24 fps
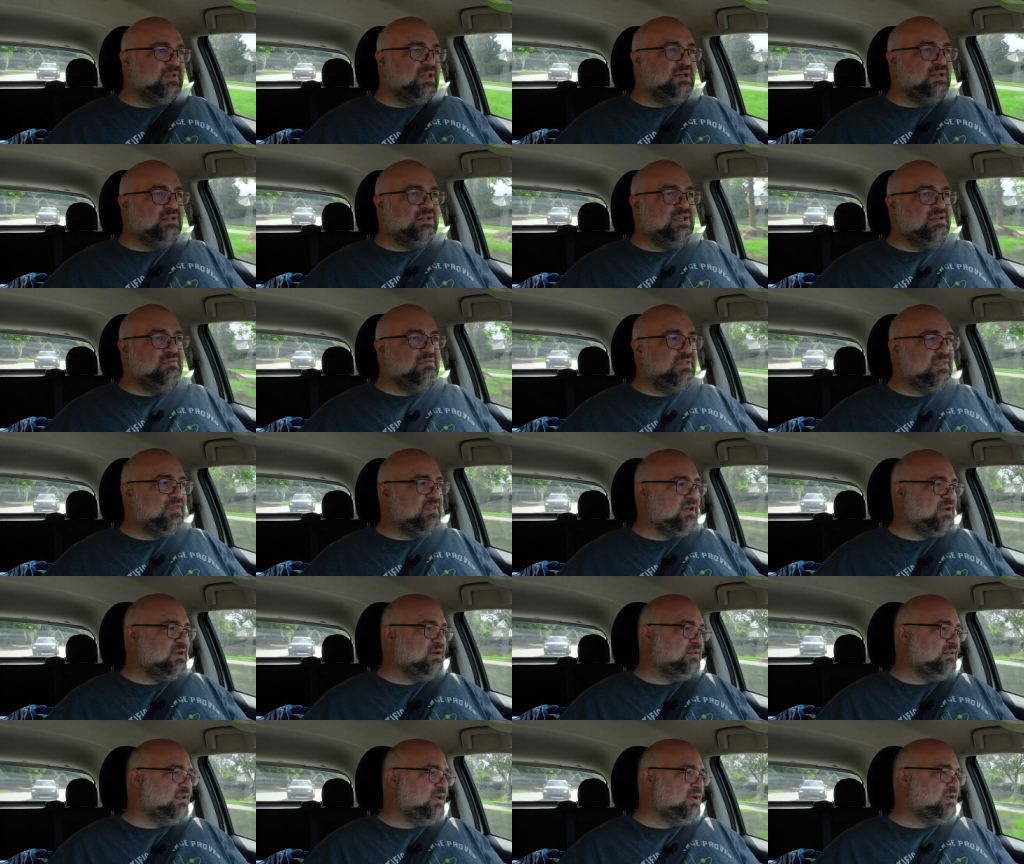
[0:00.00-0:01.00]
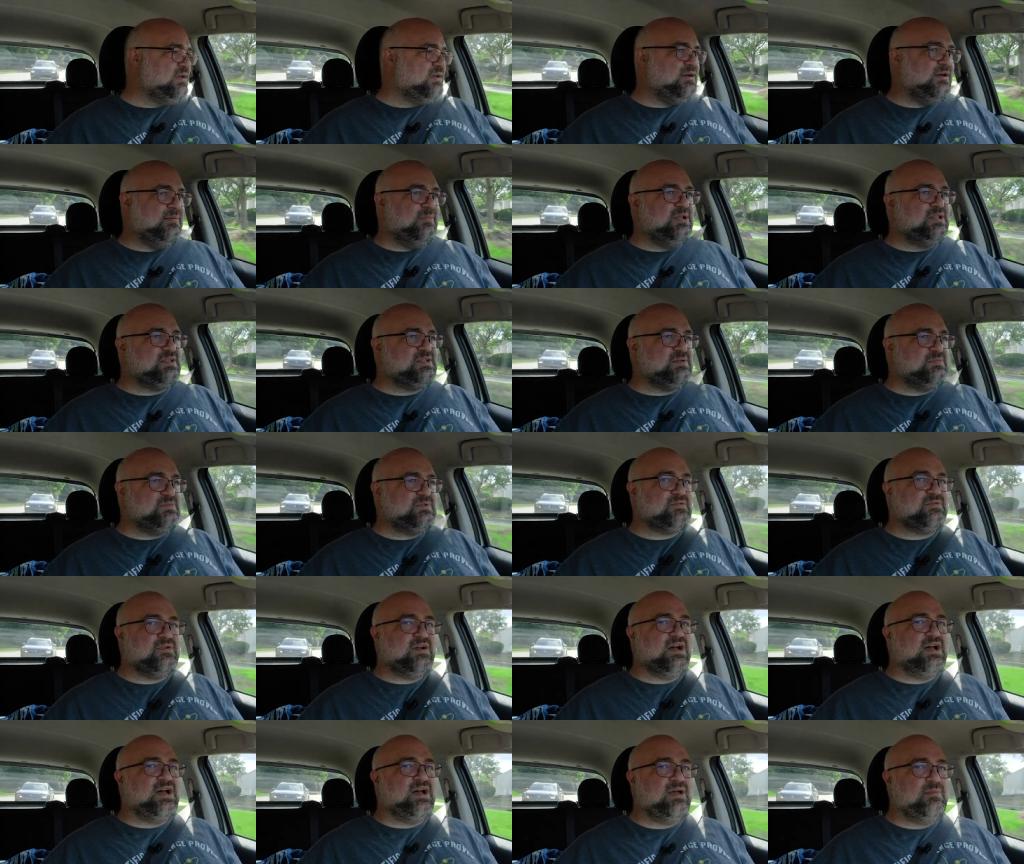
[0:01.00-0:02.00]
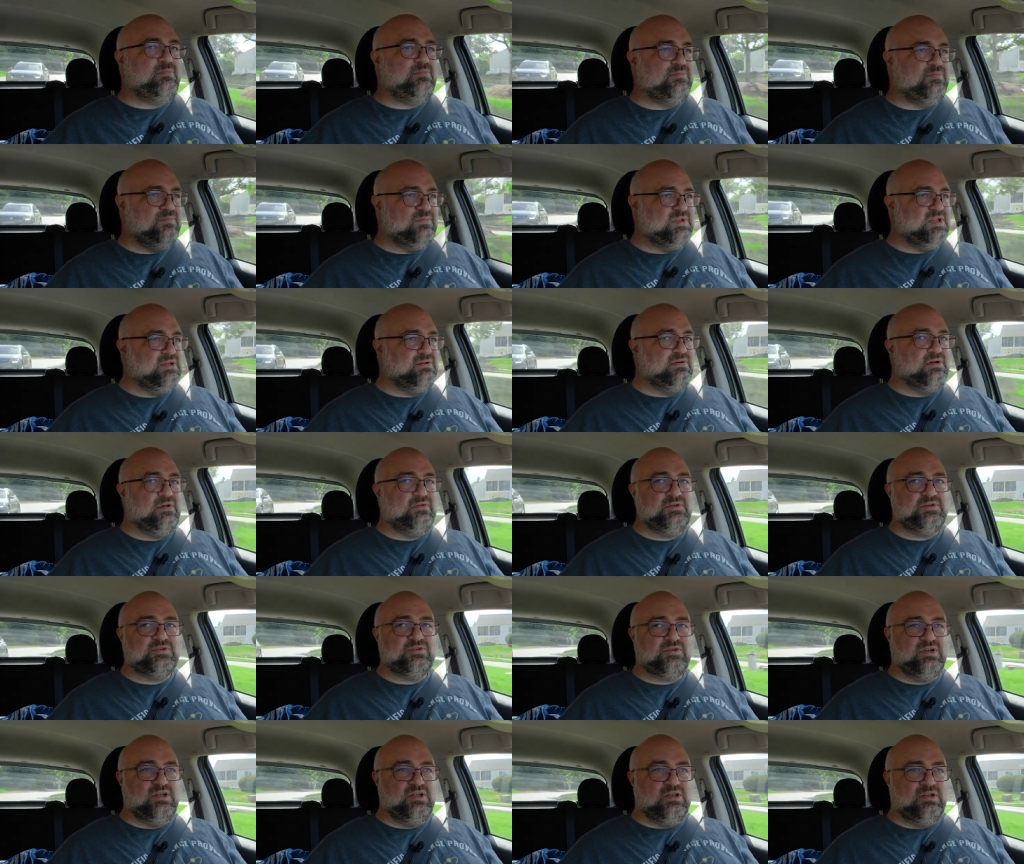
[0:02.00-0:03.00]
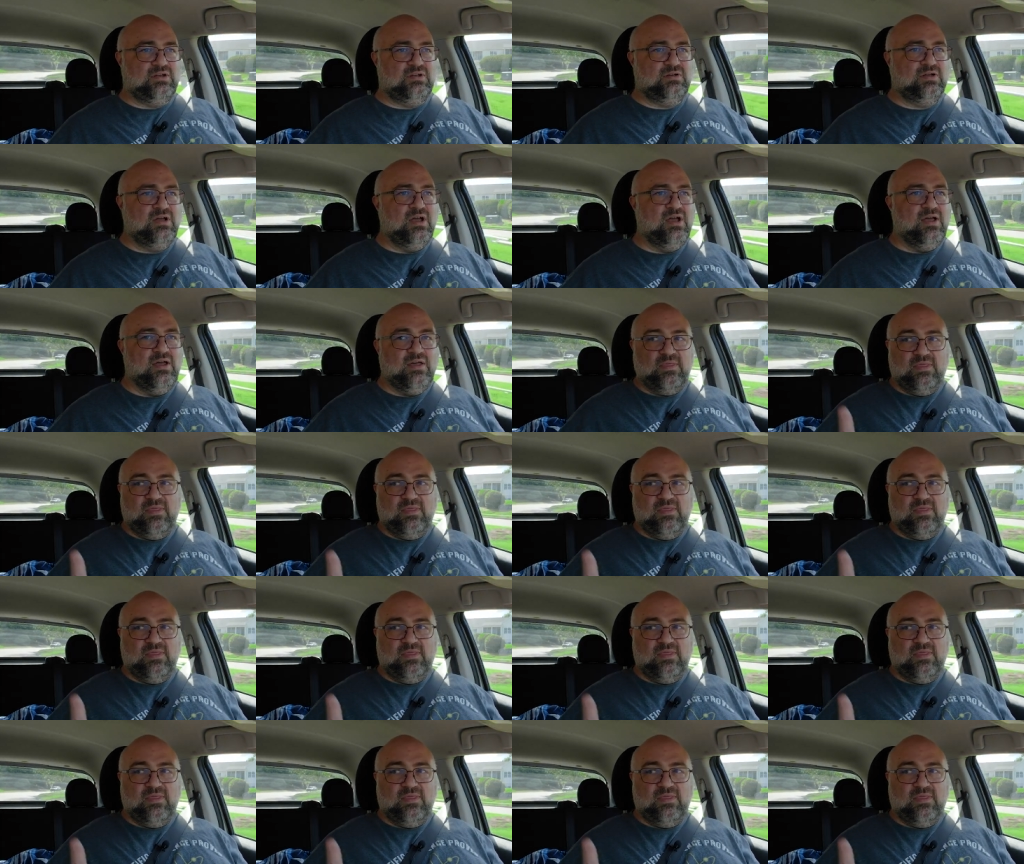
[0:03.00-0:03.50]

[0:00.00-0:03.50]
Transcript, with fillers: I'll leave it there. Like, comment, subscribe. You know the drill.